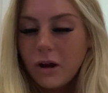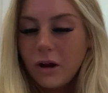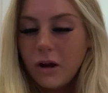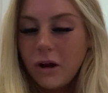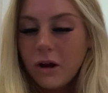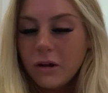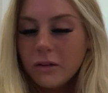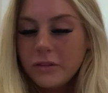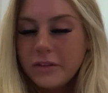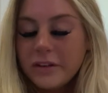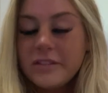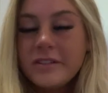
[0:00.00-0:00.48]

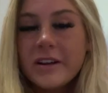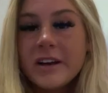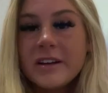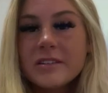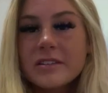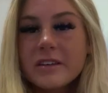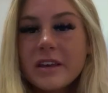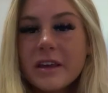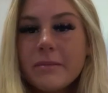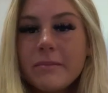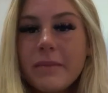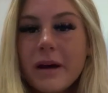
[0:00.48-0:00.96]
all the
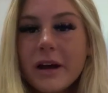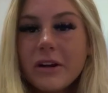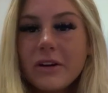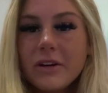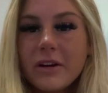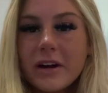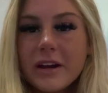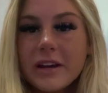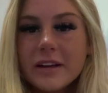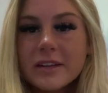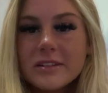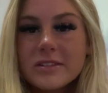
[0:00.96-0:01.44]
tests came back
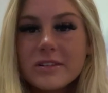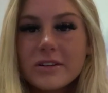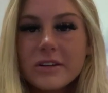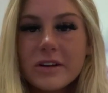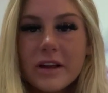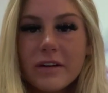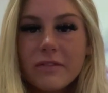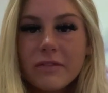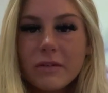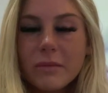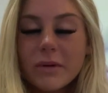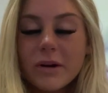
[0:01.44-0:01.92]
great
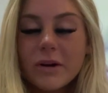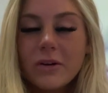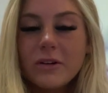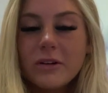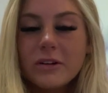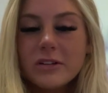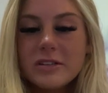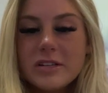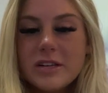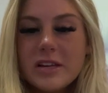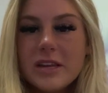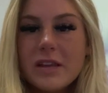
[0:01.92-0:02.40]
yesterday from our
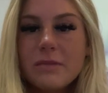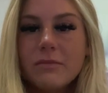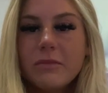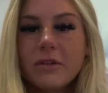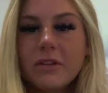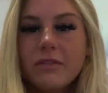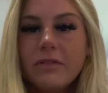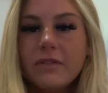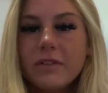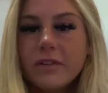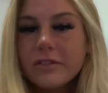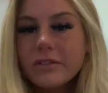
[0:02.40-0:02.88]
whole team
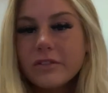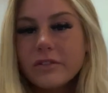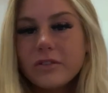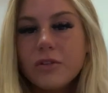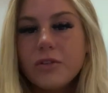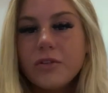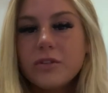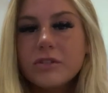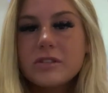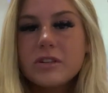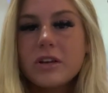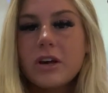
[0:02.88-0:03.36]
with
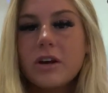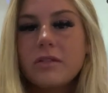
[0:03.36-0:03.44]
physicals,